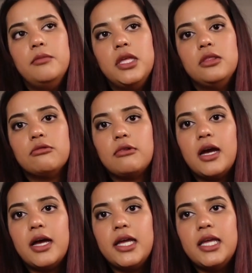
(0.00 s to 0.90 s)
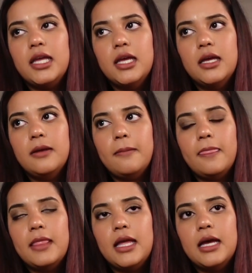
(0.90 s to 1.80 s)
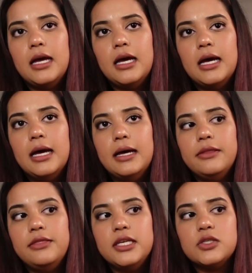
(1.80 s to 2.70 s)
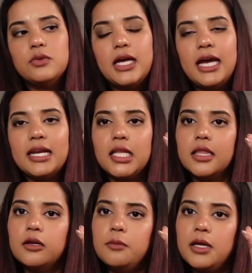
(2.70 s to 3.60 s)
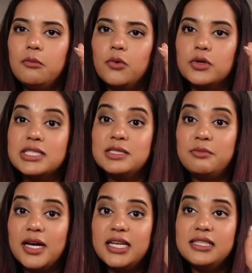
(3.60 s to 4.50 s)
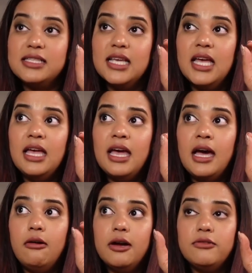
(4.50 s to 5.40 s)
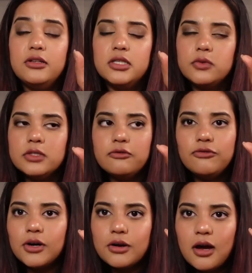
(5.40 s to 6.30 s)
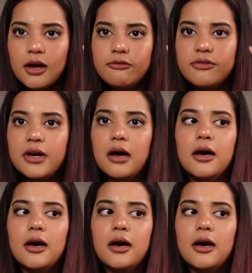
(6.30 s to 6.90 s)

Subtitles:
in the rye. This had a little bit more spice. However, this wasn't far off.